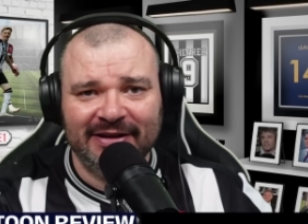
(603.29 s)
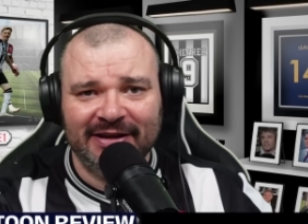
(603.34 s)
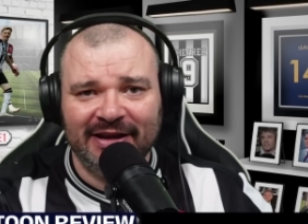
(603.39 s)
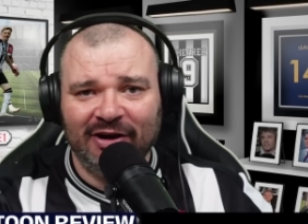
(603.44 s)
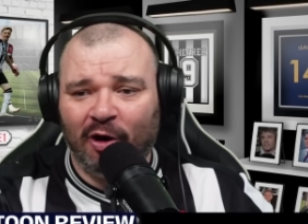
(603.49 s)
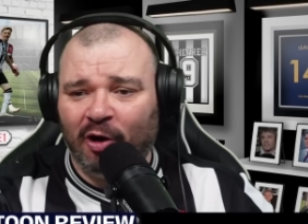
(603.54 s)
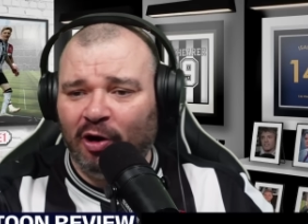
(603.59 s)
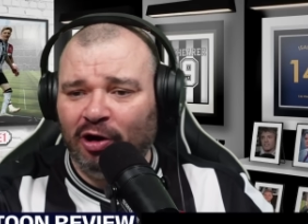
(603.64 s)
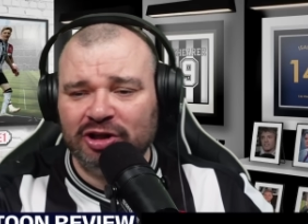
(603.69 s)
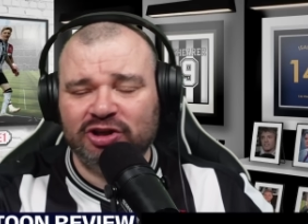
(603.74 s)

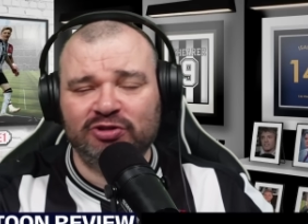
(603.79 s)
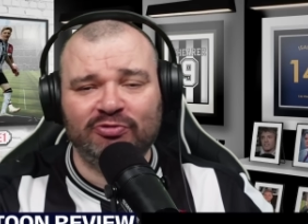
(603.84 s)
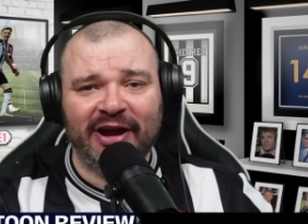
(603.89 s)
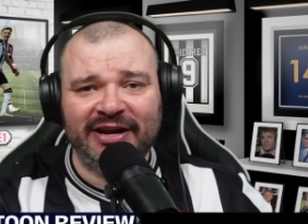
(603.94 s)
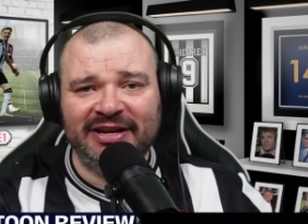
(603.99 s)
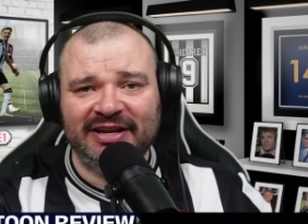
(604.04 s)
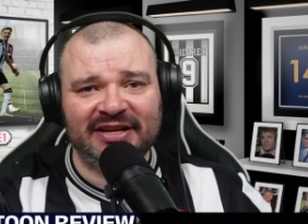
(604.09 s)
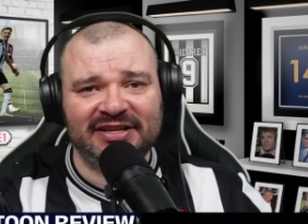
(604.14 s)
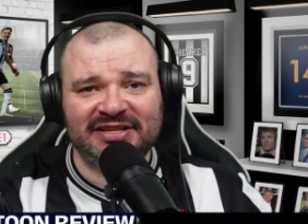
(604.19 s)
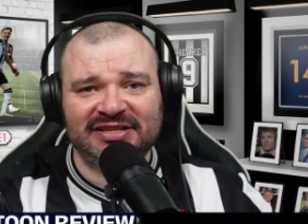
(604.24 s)
Hall's
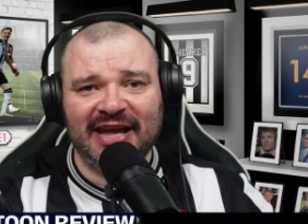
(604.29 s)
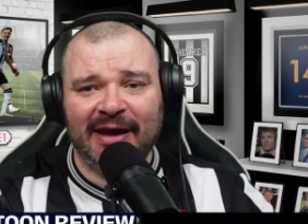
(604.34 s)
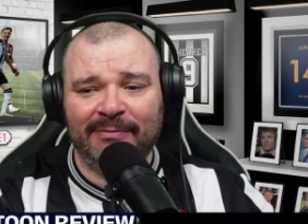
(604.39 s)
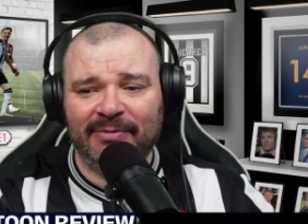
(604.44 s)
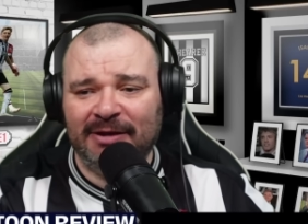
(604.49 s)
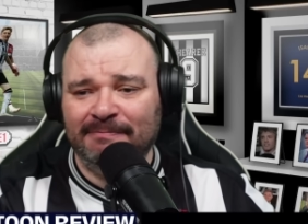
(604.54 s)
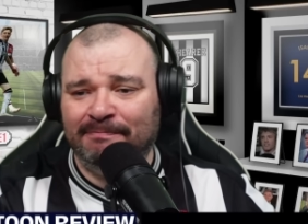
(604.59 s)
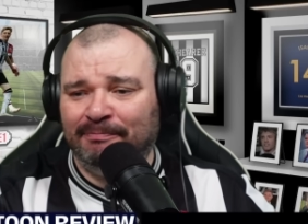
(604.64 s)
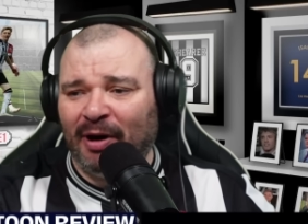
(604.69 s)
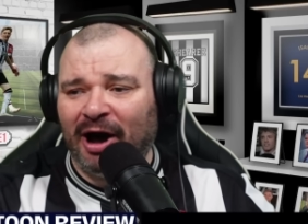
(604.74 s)
ready to step
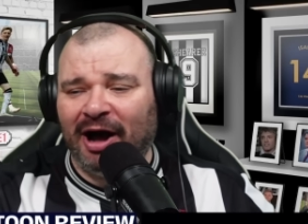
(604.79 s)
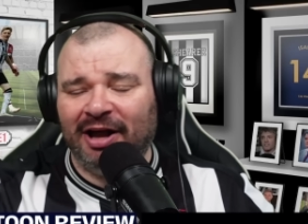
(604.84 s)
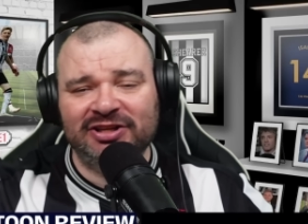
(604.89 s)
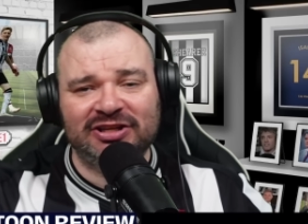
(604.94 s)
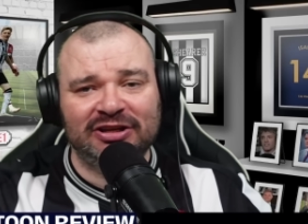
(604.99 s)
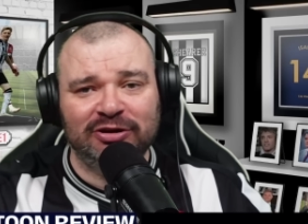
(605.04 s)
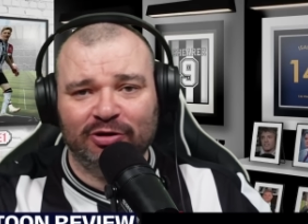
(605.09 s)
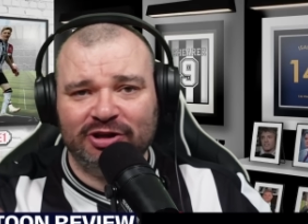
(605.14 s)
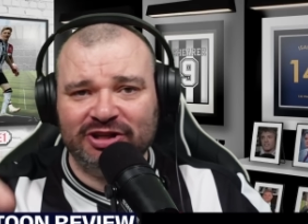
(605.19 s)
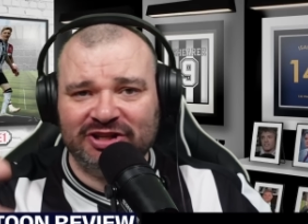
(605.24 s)
in. Barnes
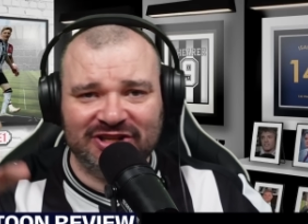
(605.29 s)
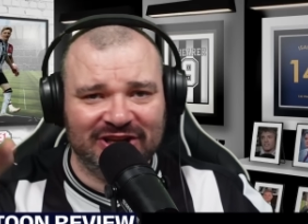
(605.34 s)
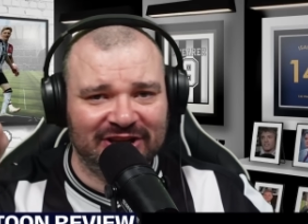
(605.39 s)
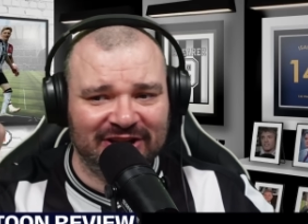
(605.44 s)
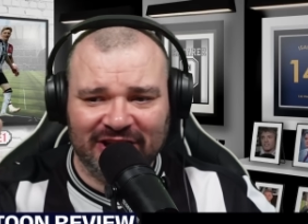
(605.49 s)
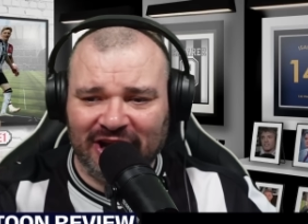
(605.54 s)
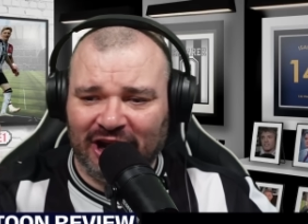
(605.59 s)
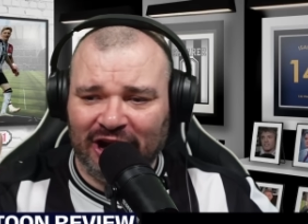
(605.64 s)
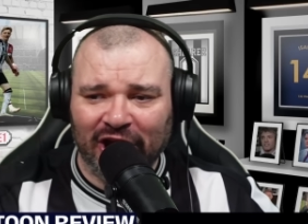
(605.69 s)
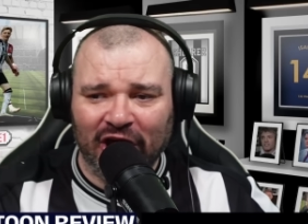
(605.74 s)
looks
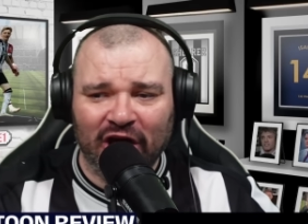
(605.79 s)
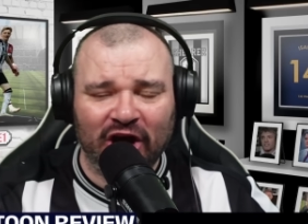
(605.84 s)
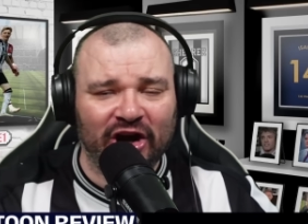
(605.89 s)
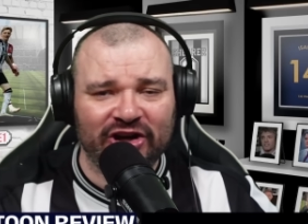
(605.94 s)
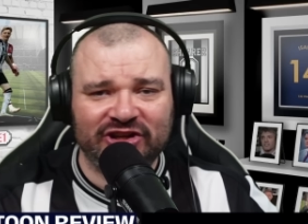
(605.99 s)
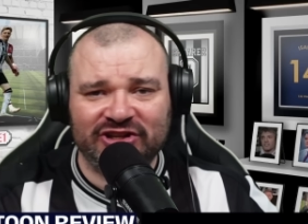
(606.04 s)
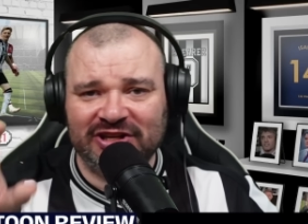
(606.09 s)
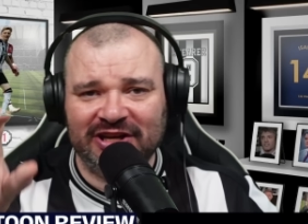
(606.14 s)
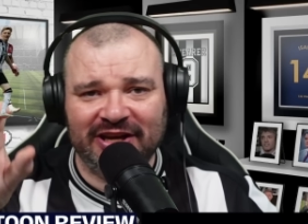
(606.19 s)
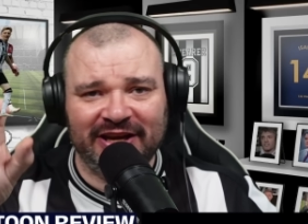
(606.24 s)

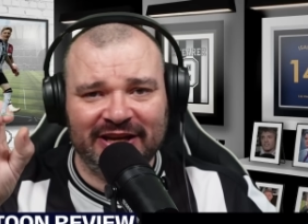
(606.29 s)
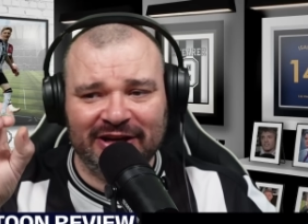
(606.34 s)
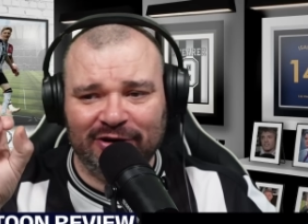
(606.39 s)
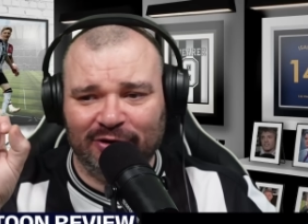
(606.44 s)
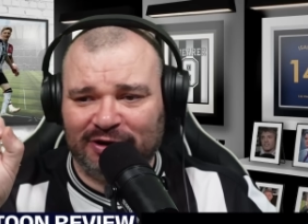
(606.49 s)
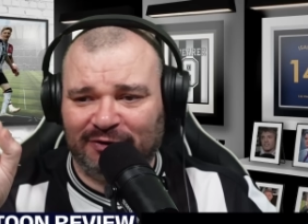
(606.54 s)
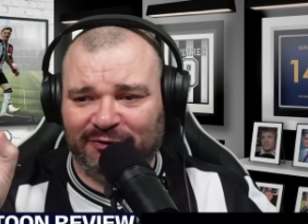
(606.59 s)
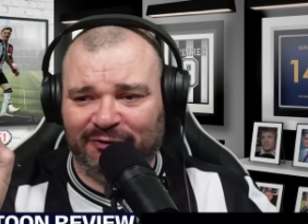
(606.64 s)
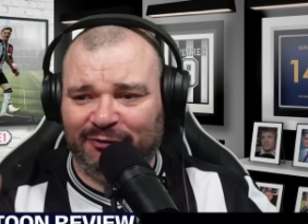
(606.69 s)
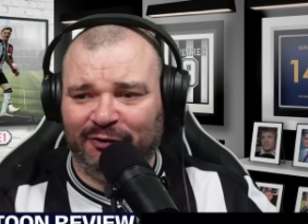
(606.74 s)
alert. He
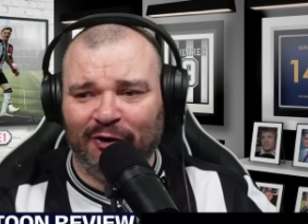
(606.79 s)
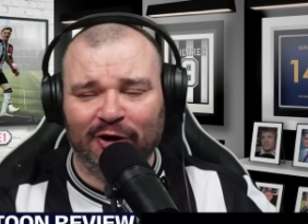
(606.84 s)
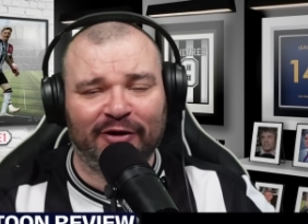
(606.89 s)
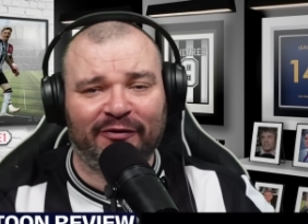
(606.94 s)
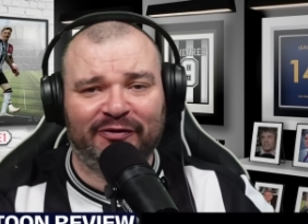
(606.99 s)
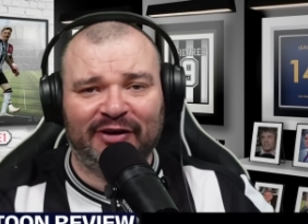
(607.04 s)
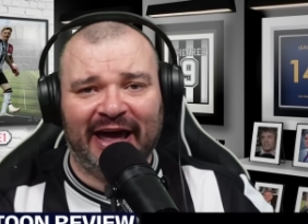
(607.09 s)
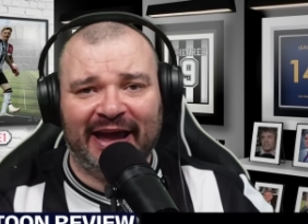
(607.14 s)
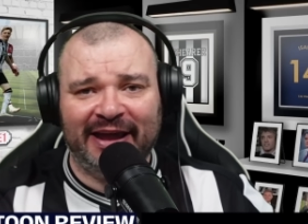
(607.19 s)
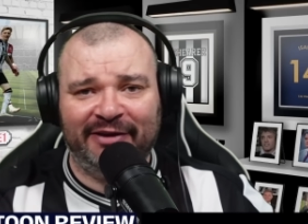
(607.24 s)
looks full of
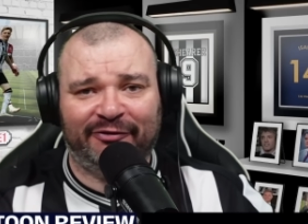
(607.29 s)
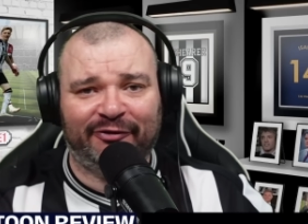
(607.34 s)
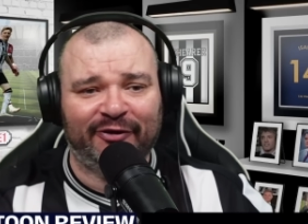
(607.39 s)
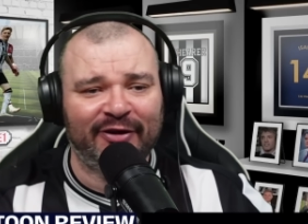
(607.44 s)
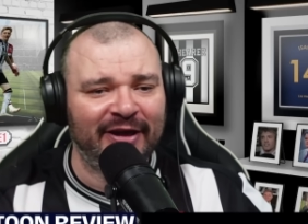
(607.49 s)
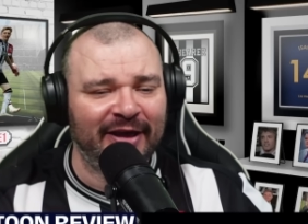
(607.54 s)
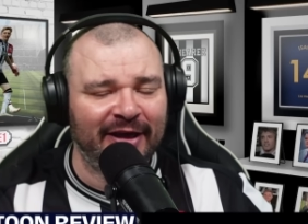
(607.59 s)
life.